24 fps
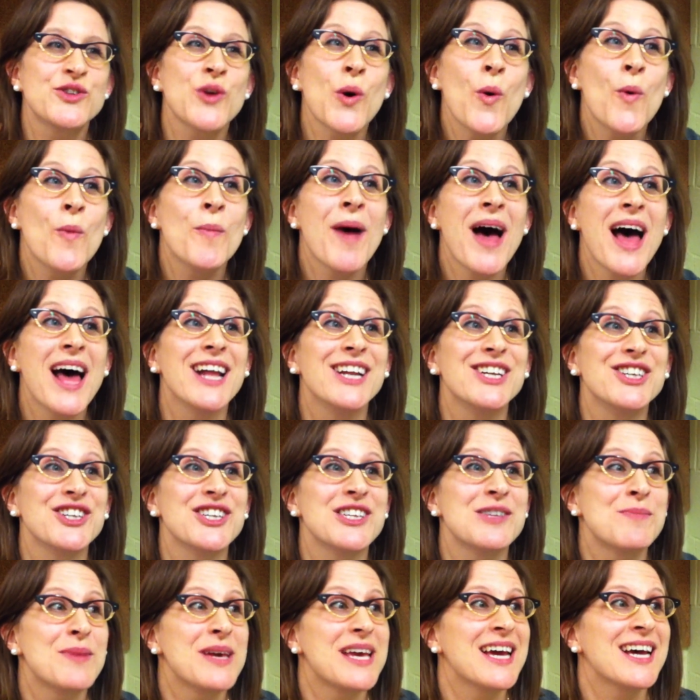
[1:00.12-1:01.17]
so much
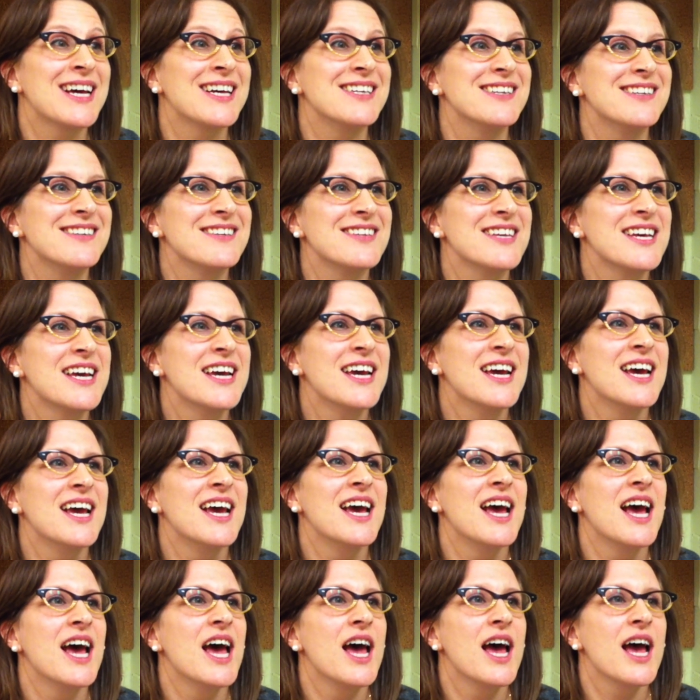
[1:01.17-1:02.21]
is because
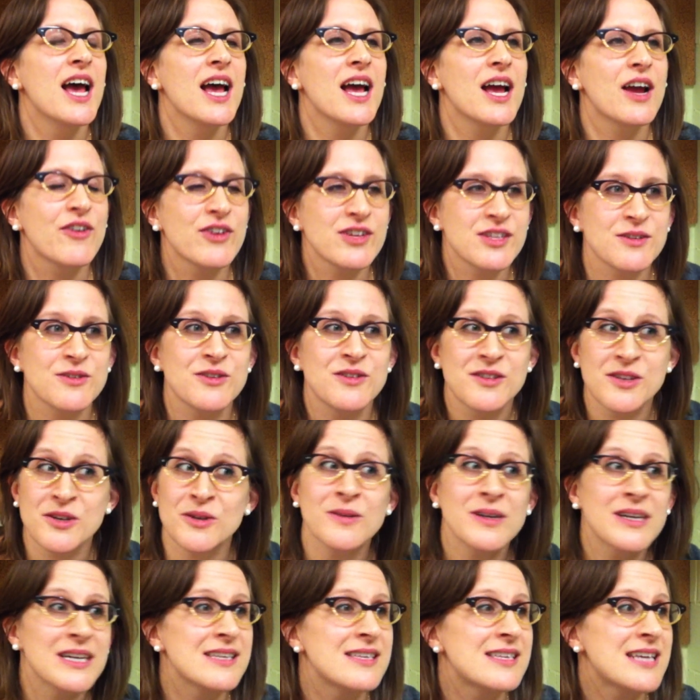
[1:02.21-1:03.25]
Christos
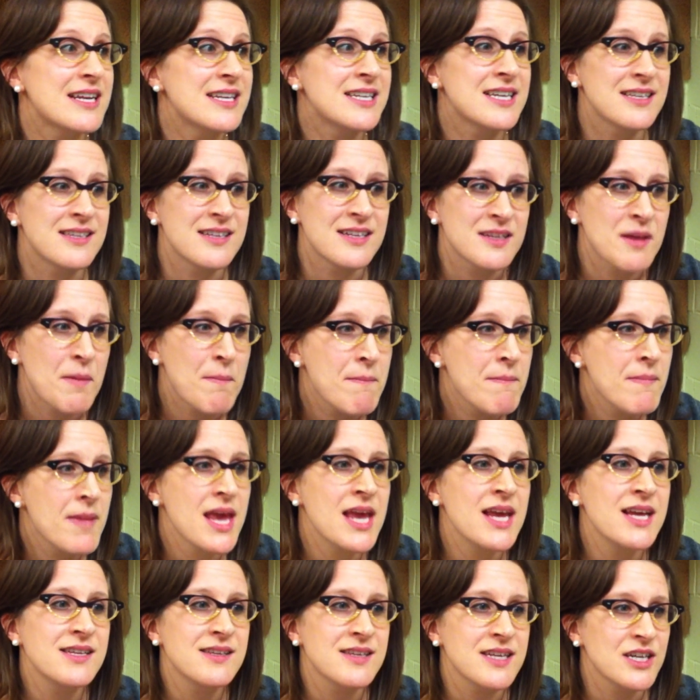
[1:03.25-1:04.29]
Tsiolkas does this
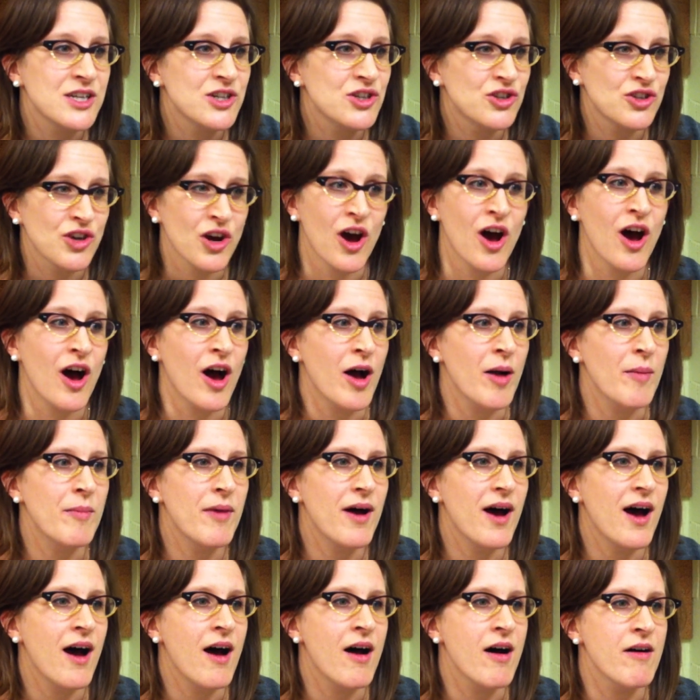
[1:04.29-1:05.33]
amazing job
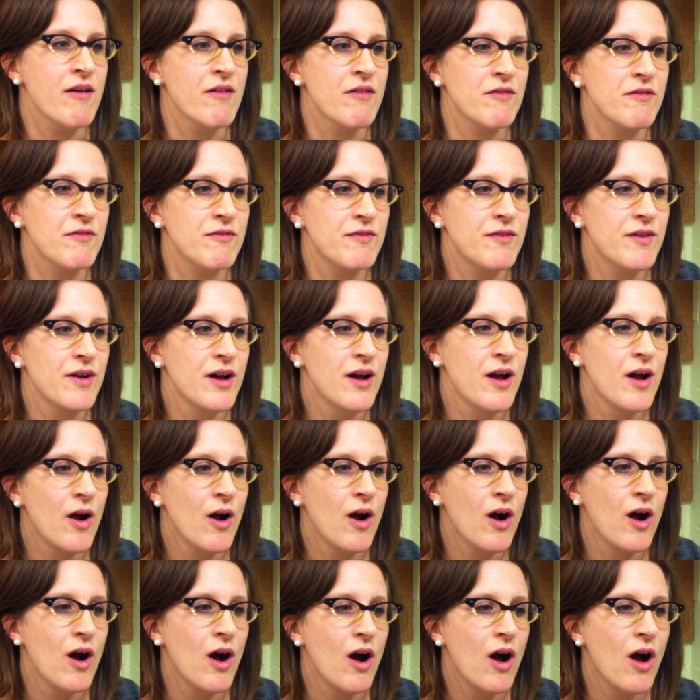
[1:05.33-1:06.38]
of
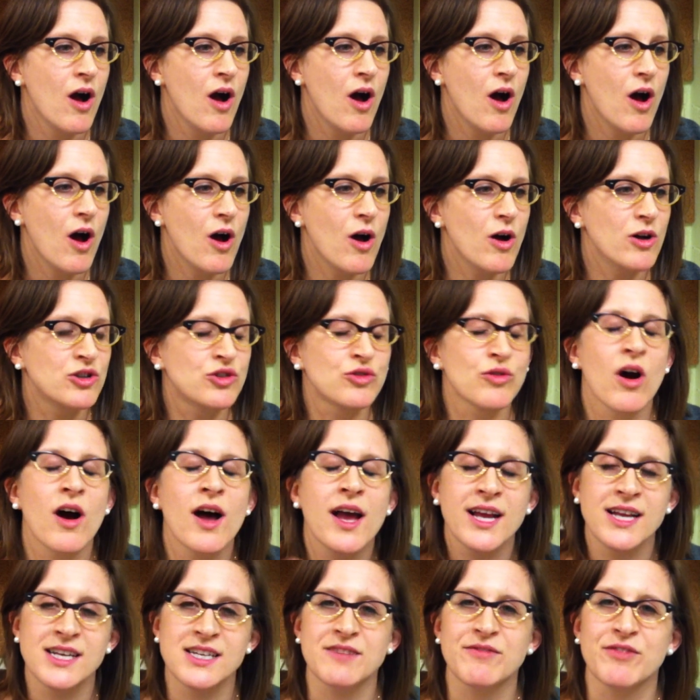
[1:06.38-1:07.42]

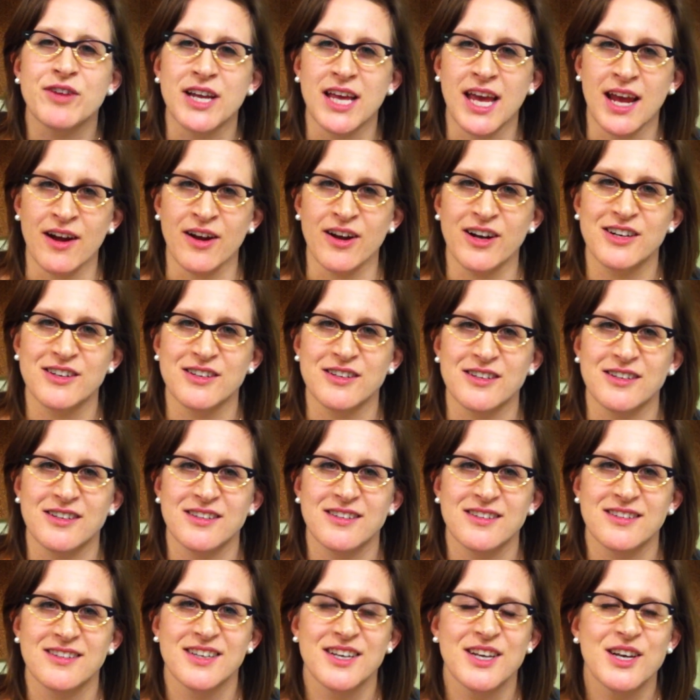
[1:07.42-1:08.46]
drawing different
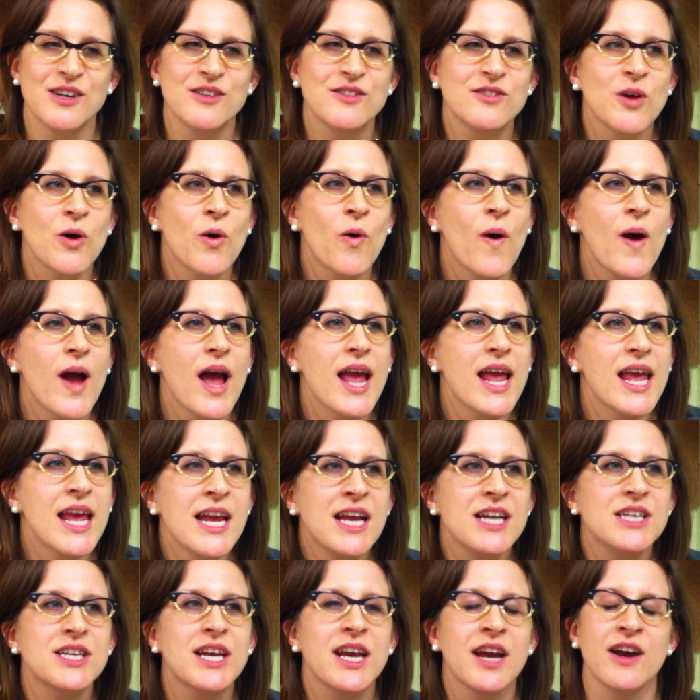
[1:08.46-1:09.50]
characters. So
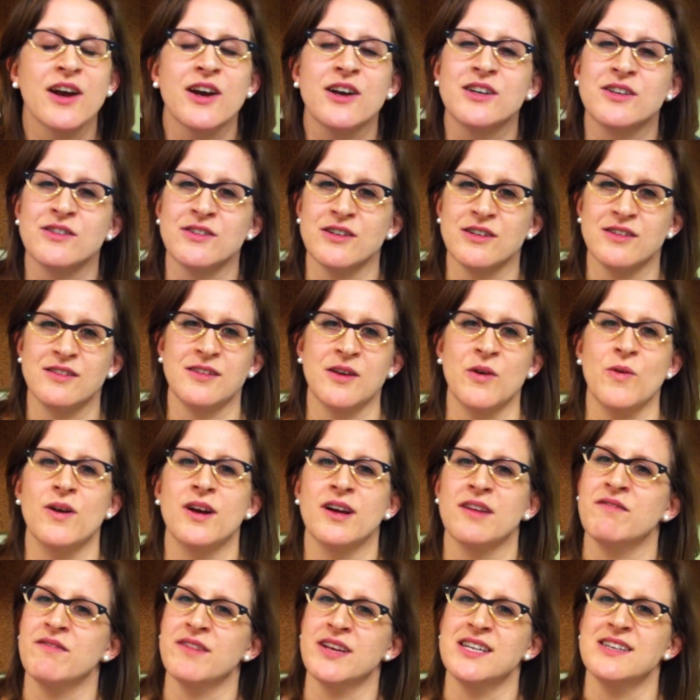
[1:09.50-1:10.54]
each character is so
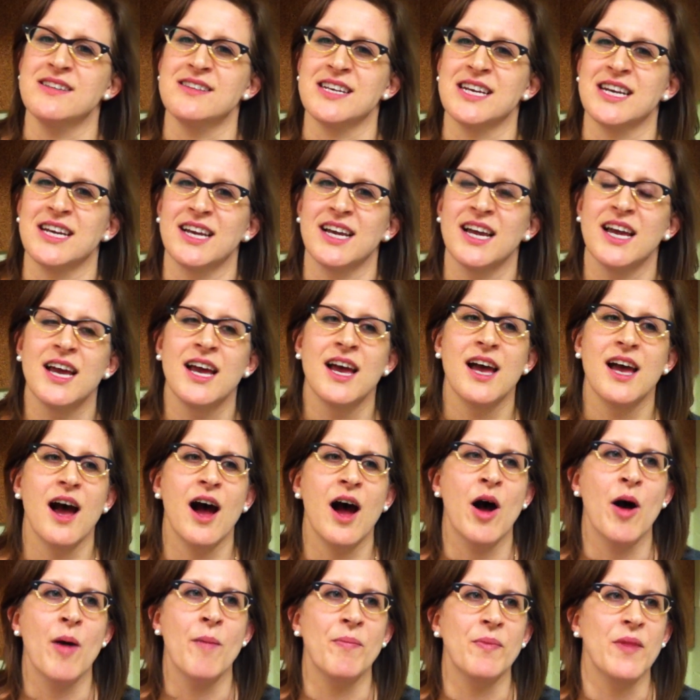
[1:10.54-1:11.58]
convincing.
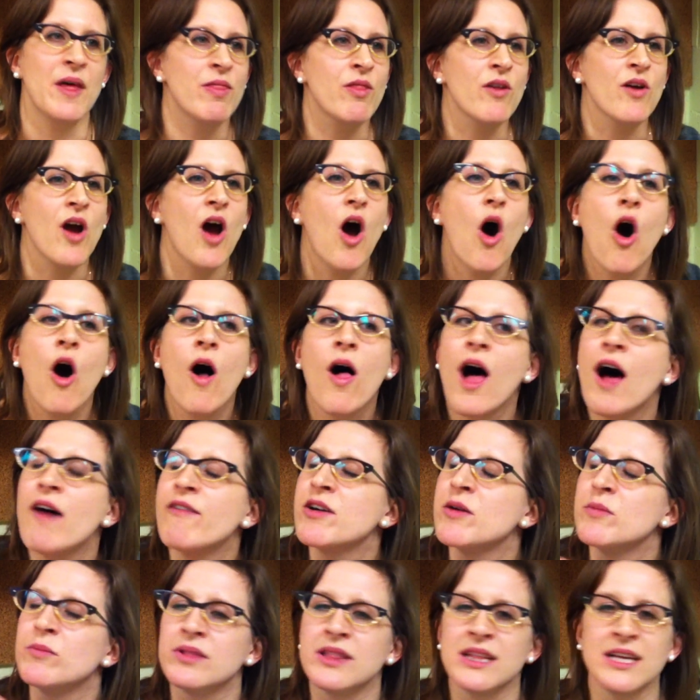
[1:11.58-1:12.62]
Um, and they all
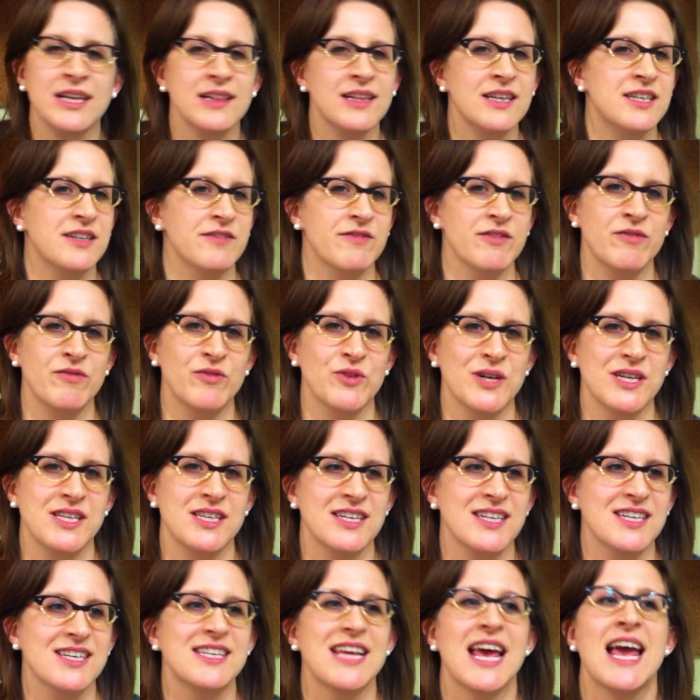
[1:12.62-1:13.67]
have completely different
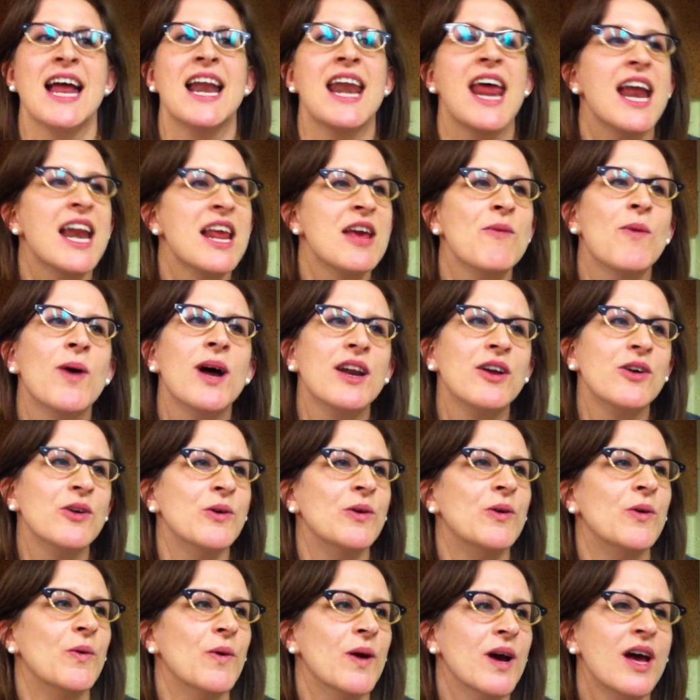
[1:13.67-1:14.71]
voices. And anyone
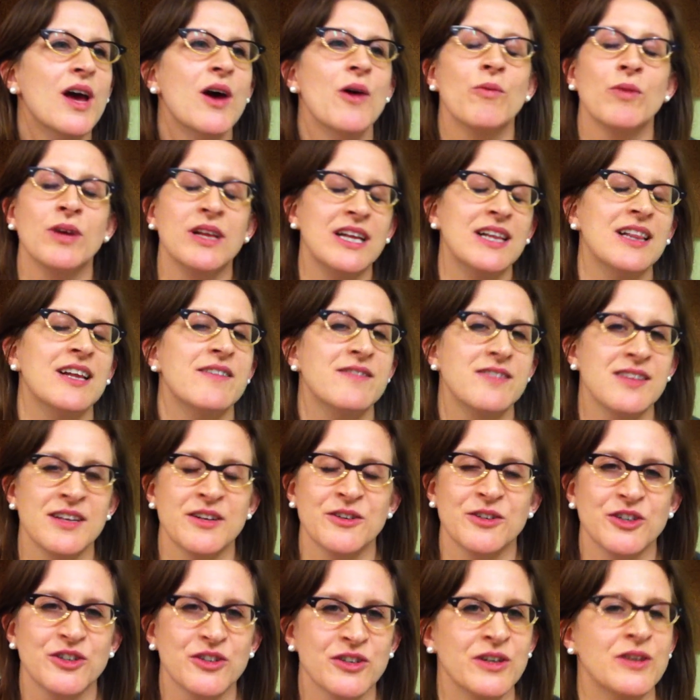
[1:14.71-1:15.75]
who really loves
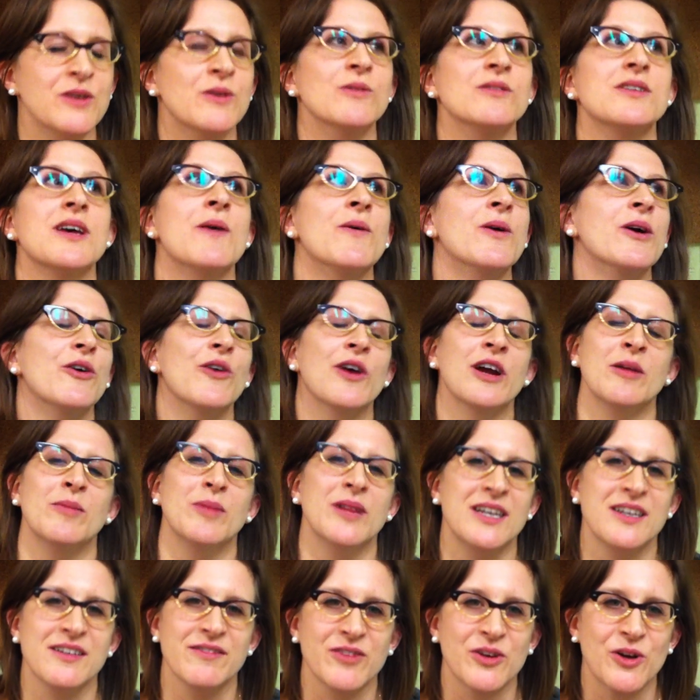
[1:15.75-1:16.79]
literature knows how
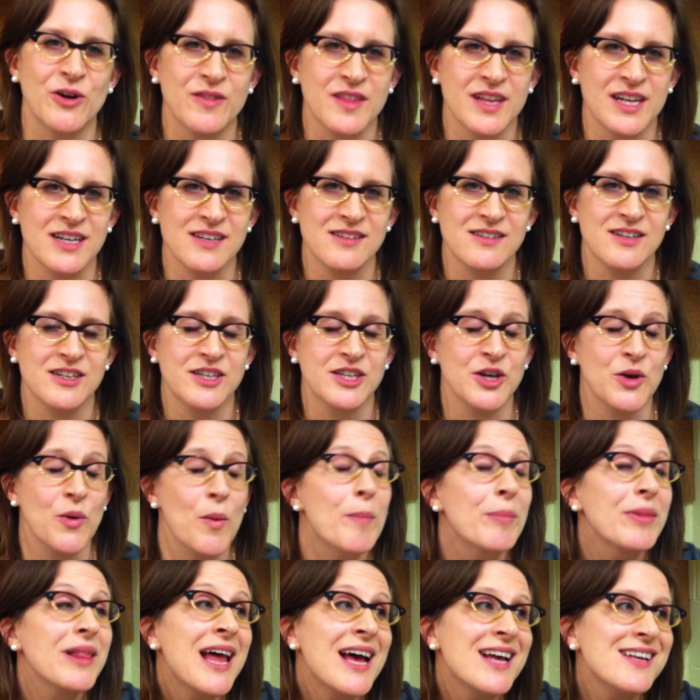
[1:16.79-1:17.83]
incredibly difficult that is to
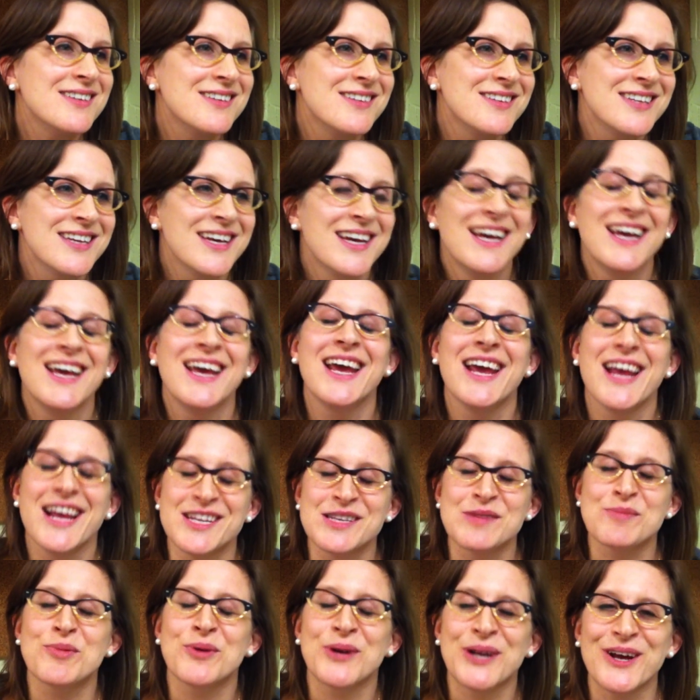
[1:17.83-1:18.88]
do. Plus,
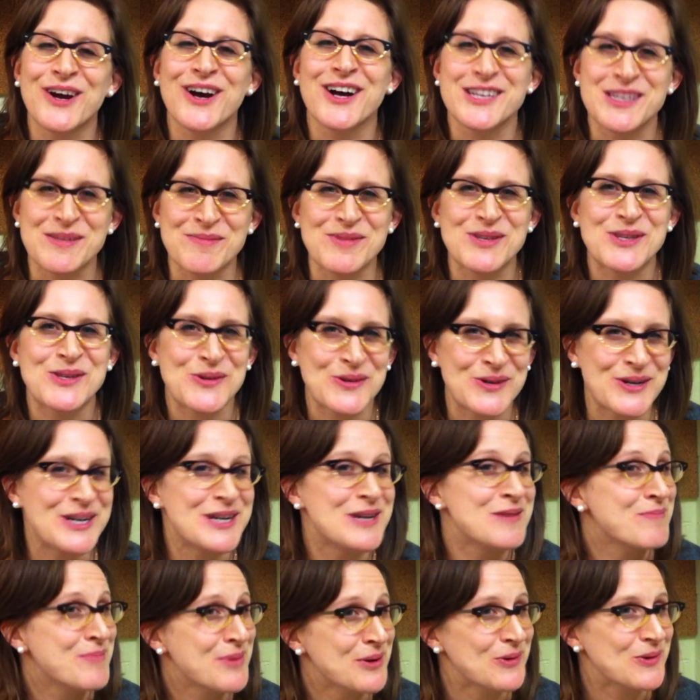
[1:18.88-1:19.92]
it's a pretty awesome
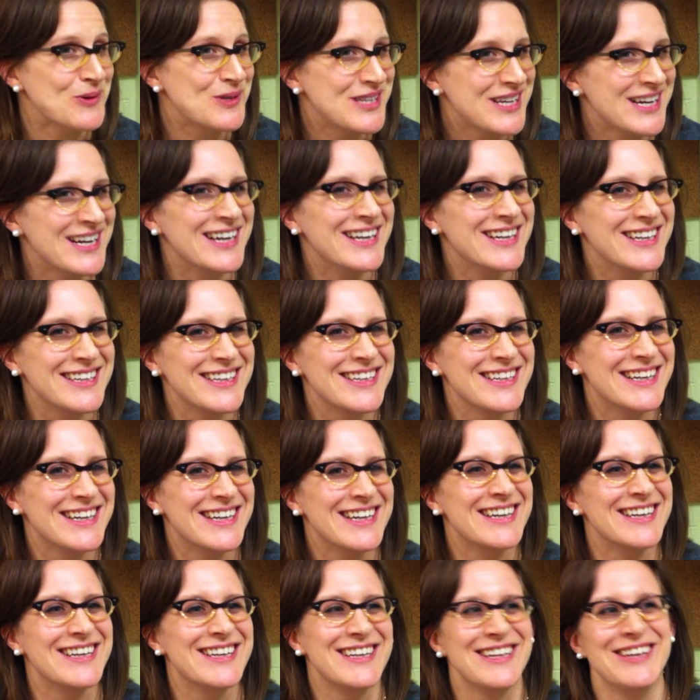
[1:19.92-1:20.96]
story to boot, and,
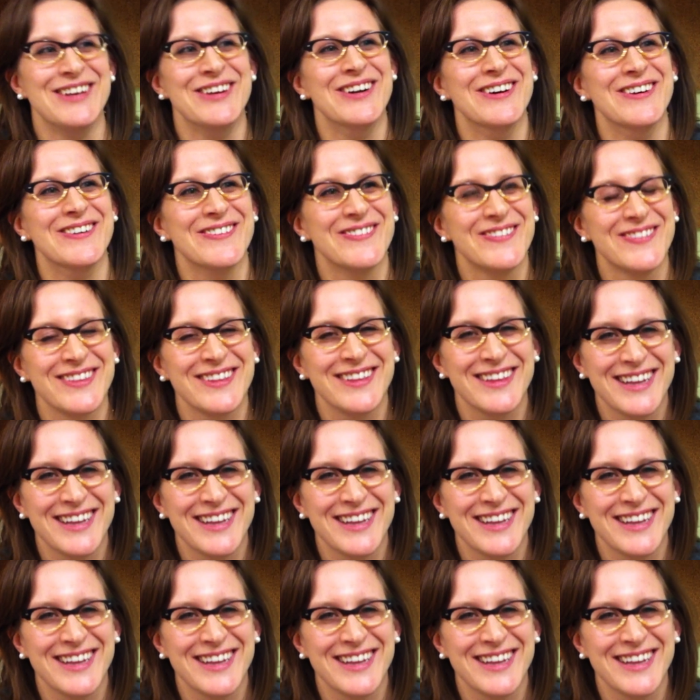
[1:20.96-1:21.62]
and you know,